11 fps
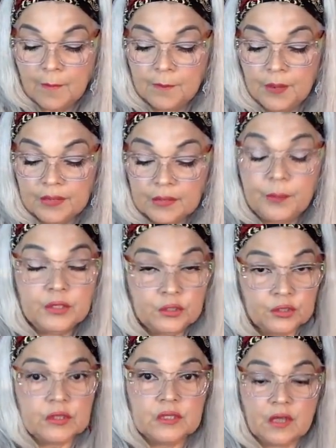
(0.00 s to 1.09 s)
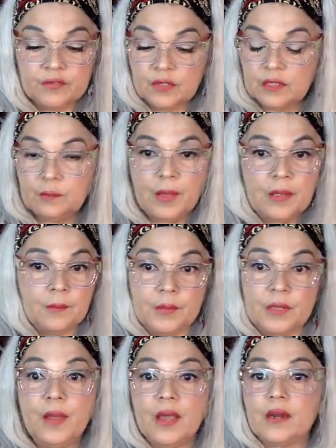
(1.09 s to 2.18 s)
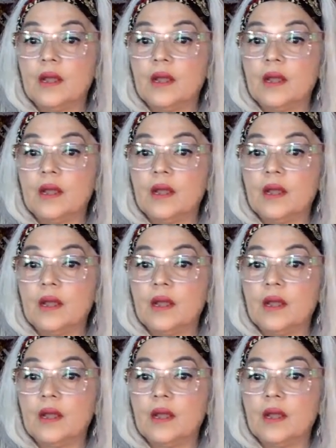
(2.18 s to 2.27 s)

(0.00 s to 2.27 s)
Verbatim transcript: but the pictures can definitely be bad.